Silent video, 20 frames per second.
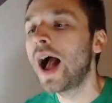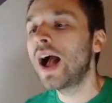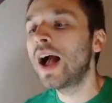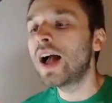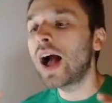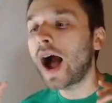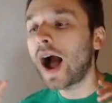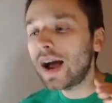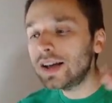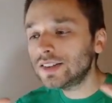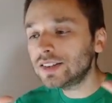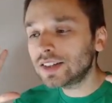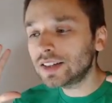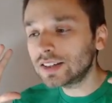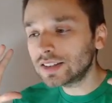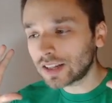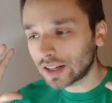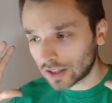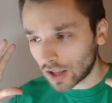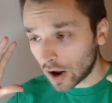I
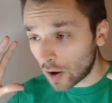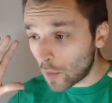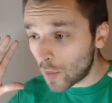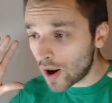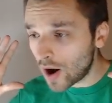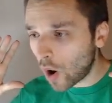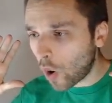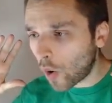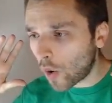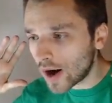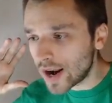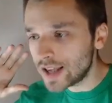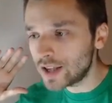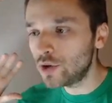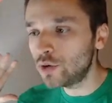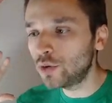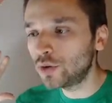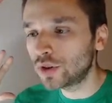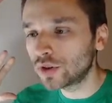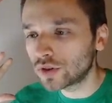think that I will only
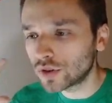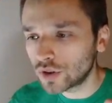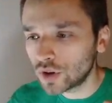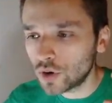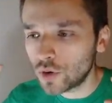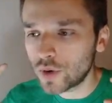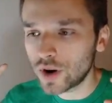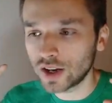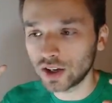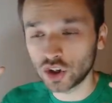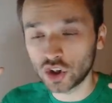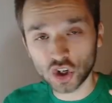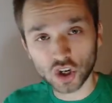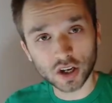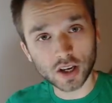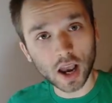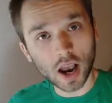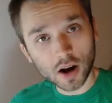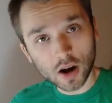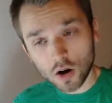use snow in
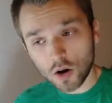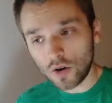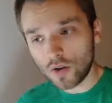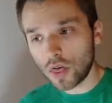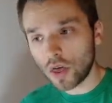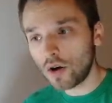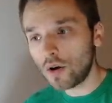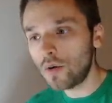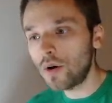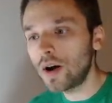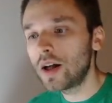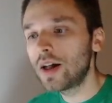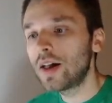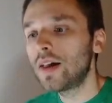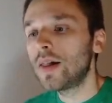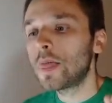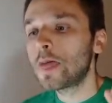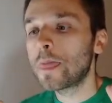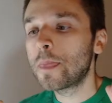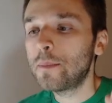Chicago though,
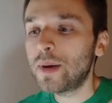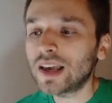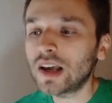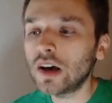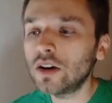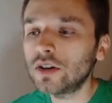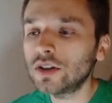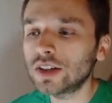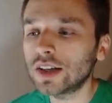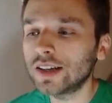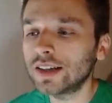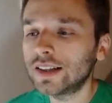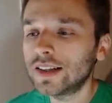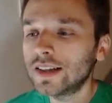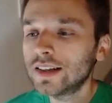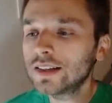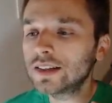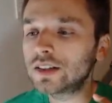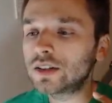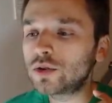because it
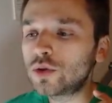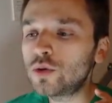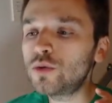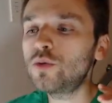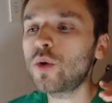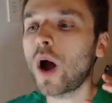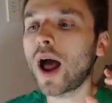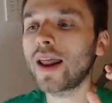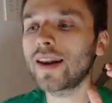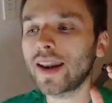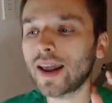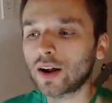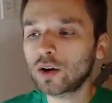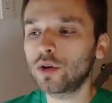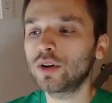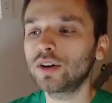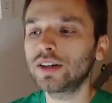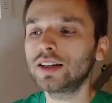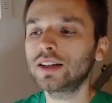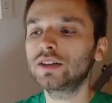is too
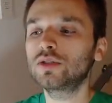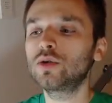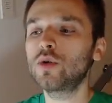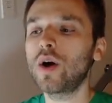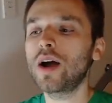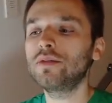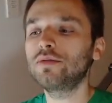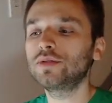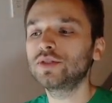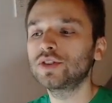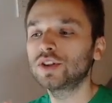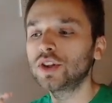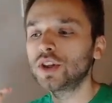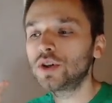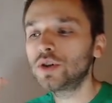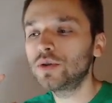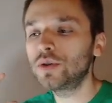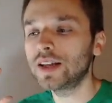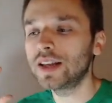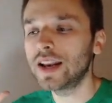anachronic to have
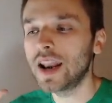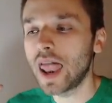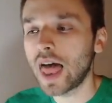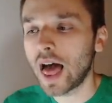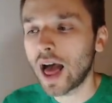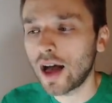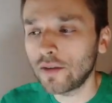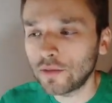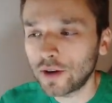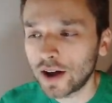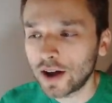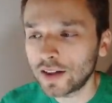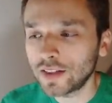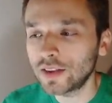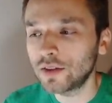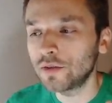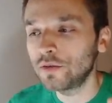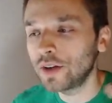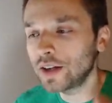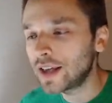snow in La Havana,
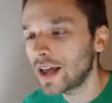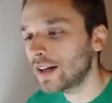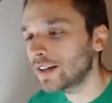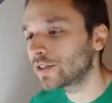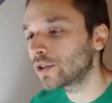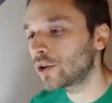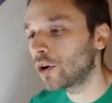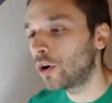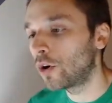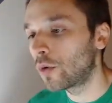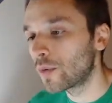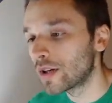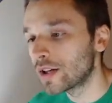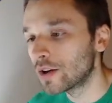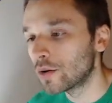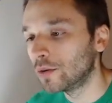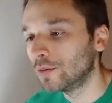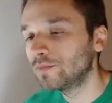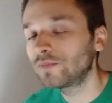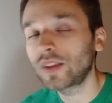Vegas or
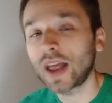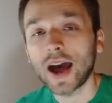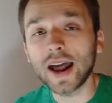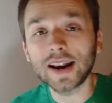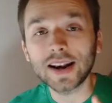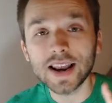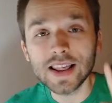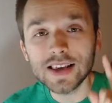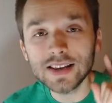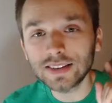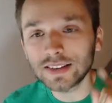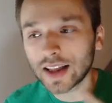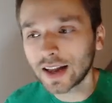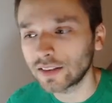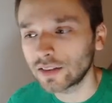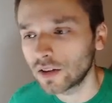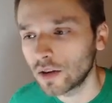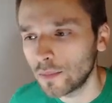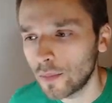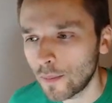Rio, at least
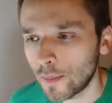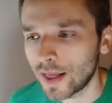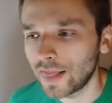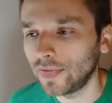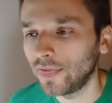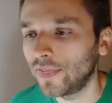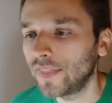at the moment.